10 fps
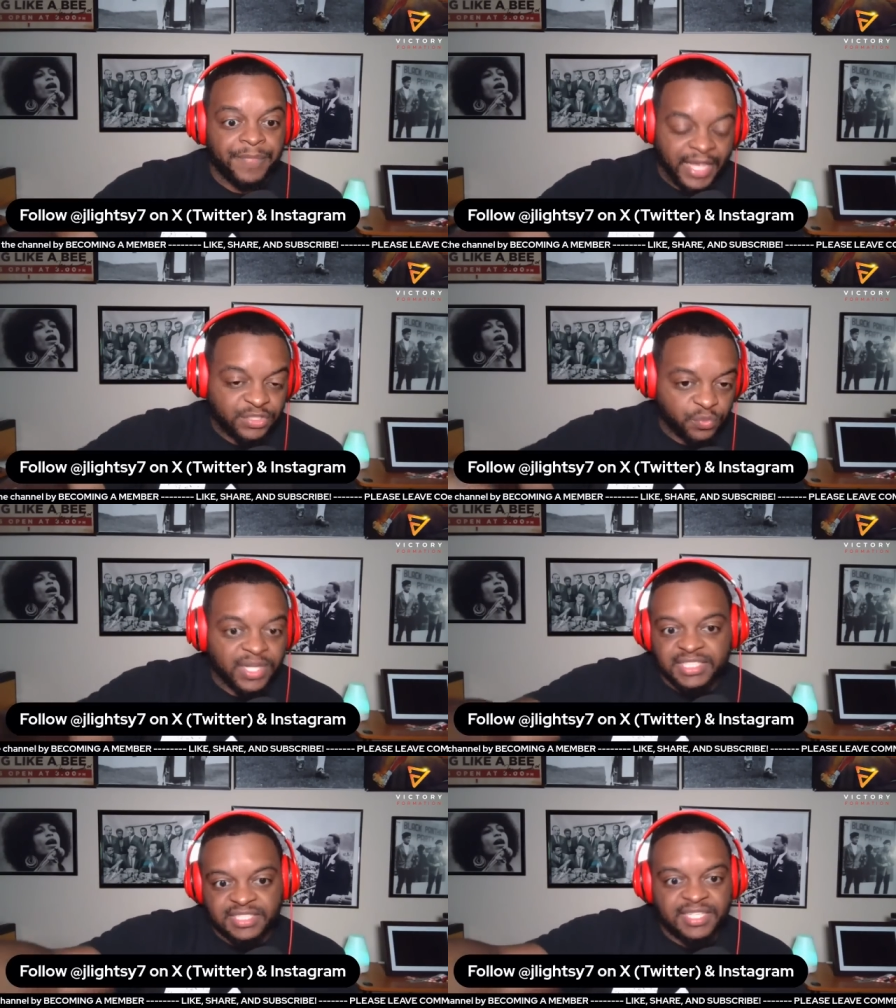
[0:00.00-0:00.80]
He's
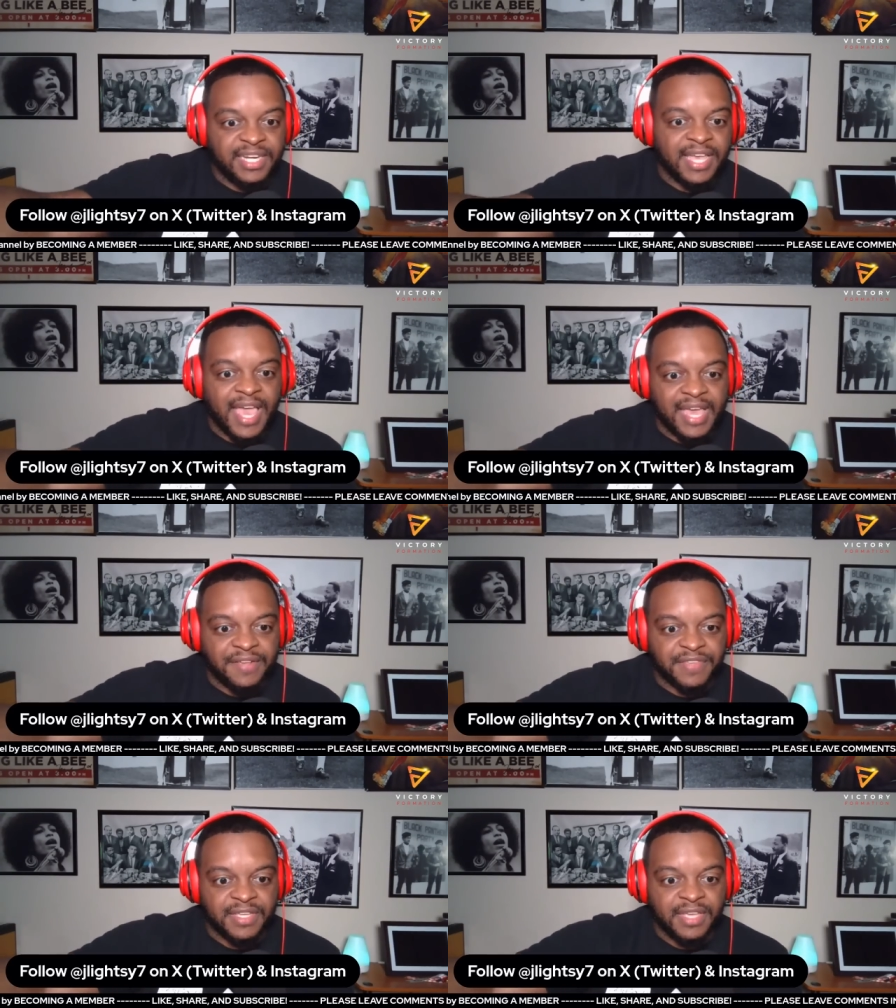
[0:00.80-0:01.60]
really just getting ahead
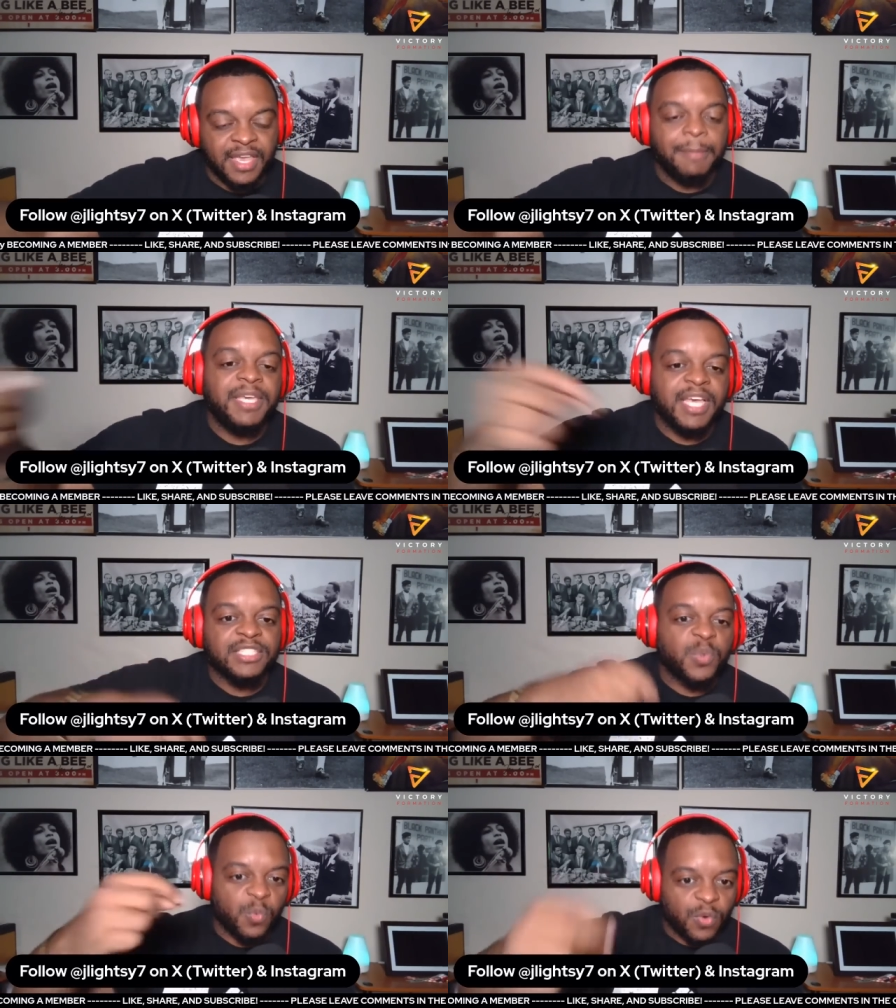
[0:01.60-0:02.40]
of it
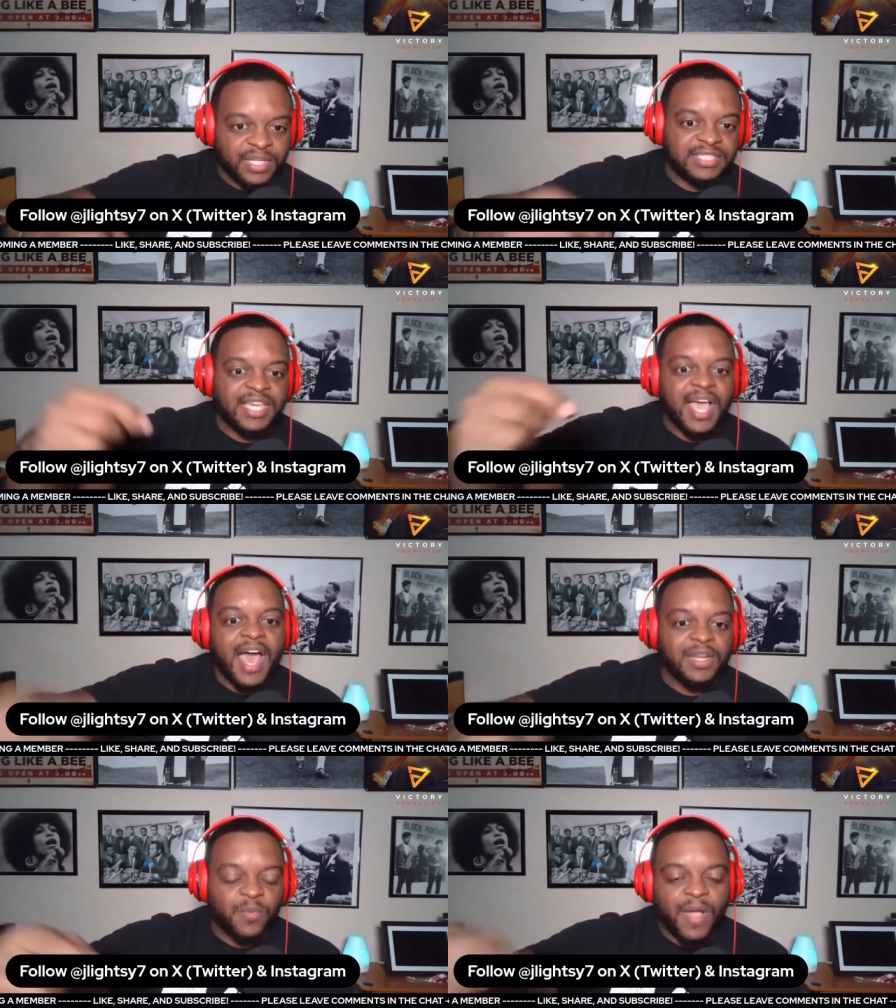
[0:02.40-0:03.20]
because once
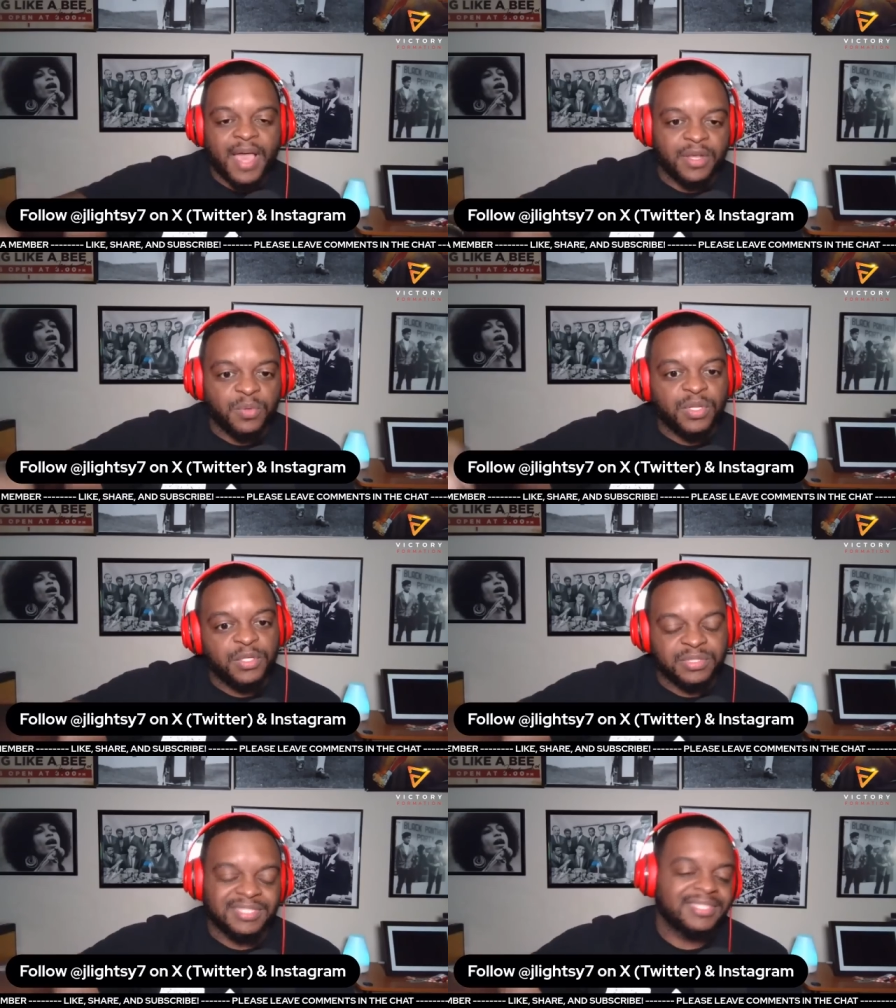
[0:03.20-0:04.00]
Colorado
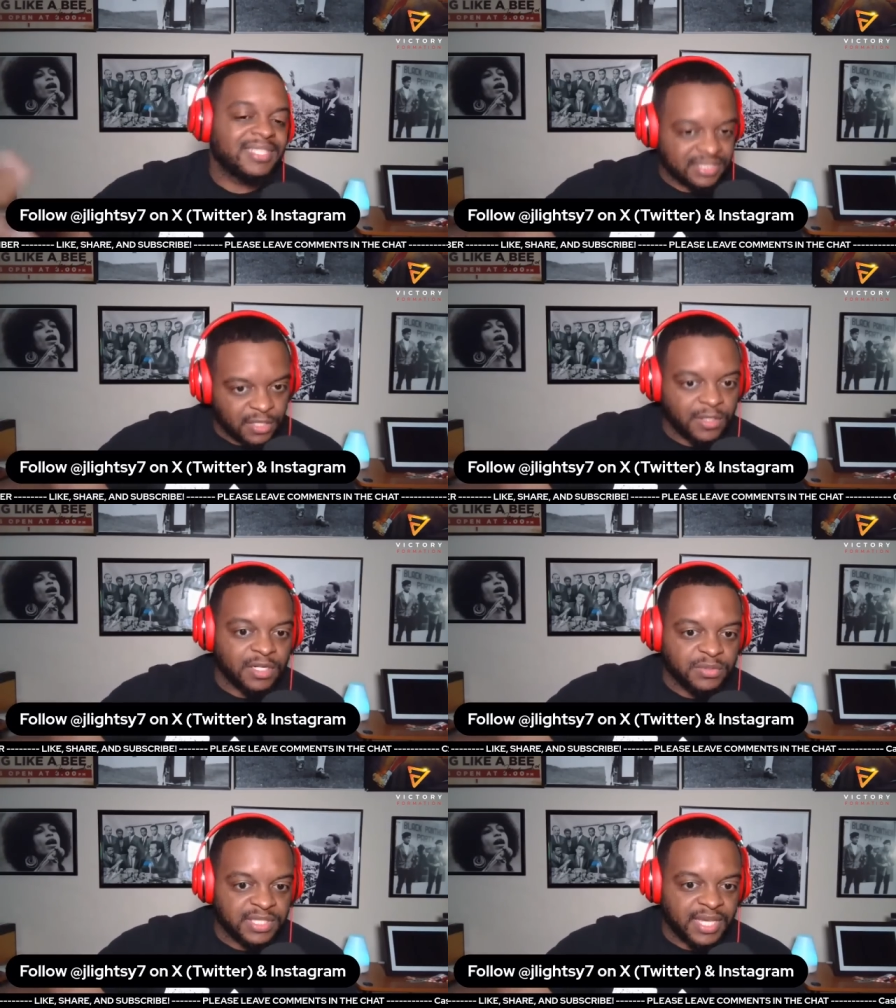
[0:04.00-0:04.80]
loses, because they're going
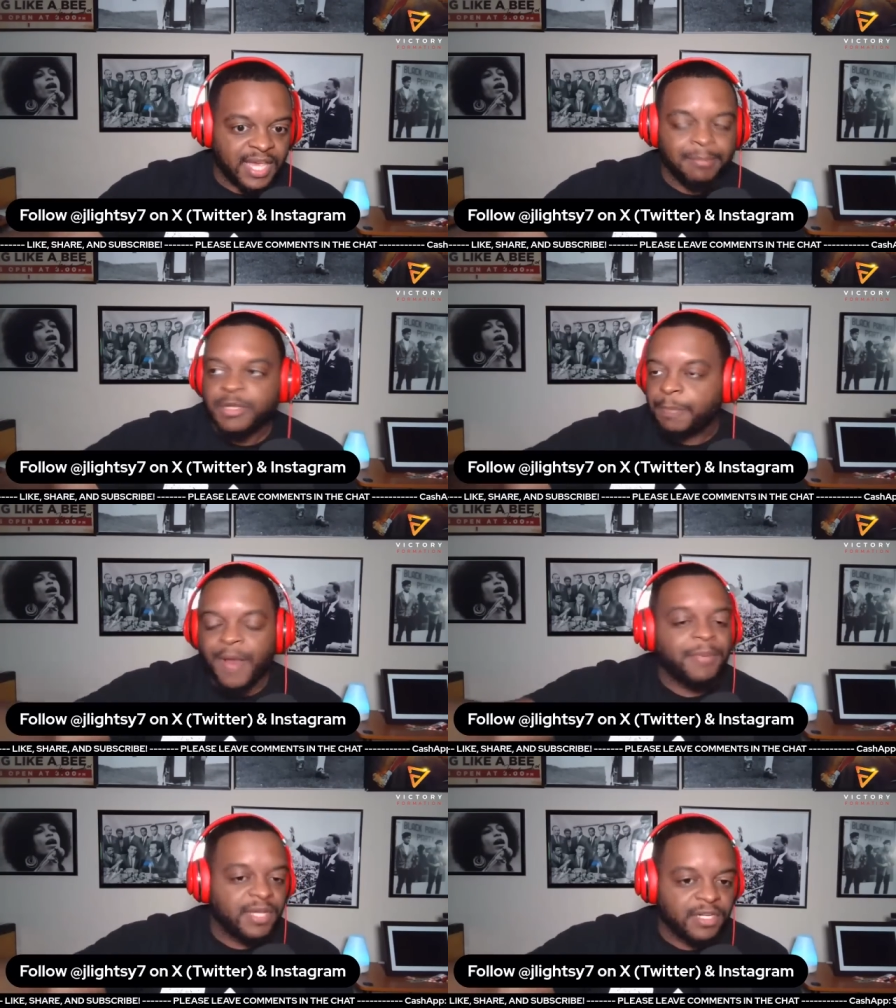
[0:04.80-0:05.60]
to lose a game, they're
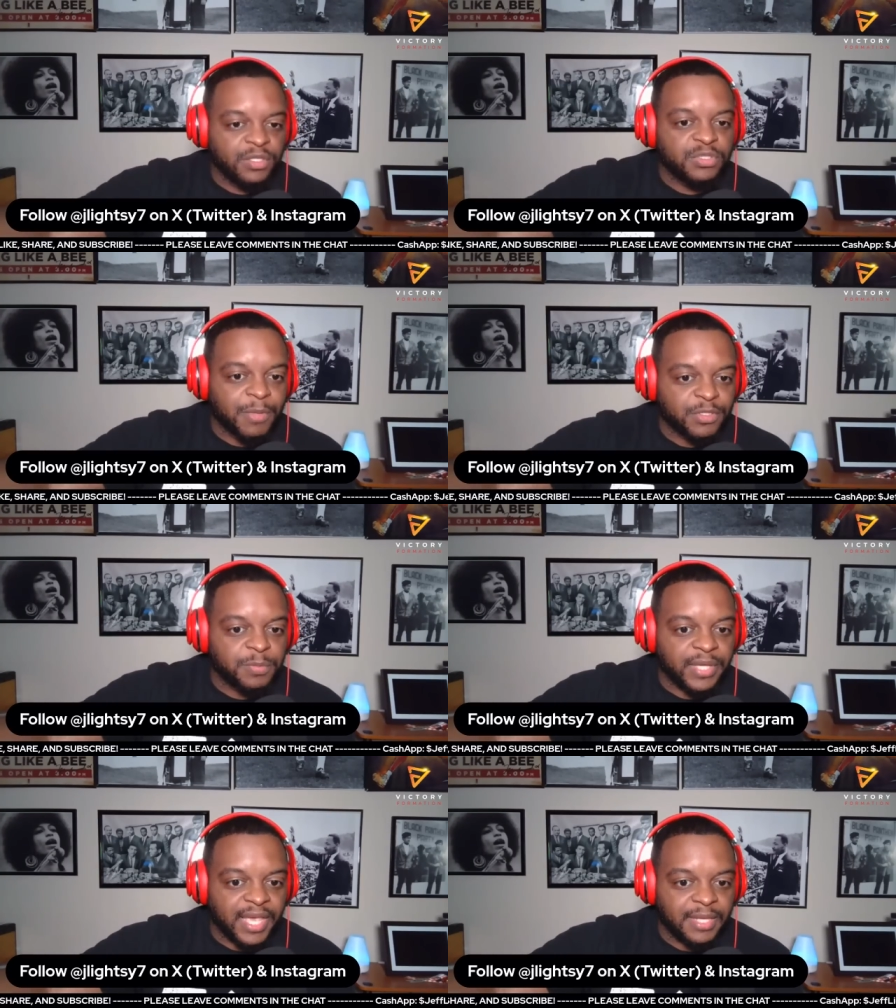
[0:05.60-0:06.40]
probably going to lose
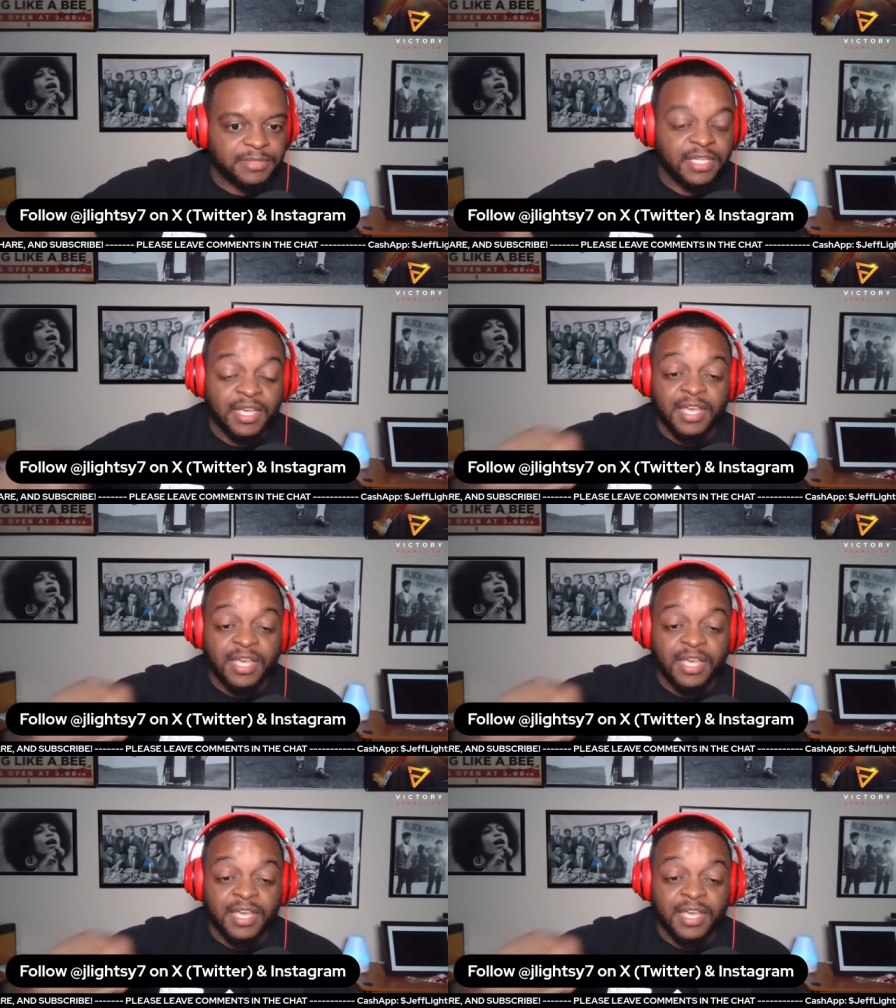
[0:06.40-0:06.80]
multiple games.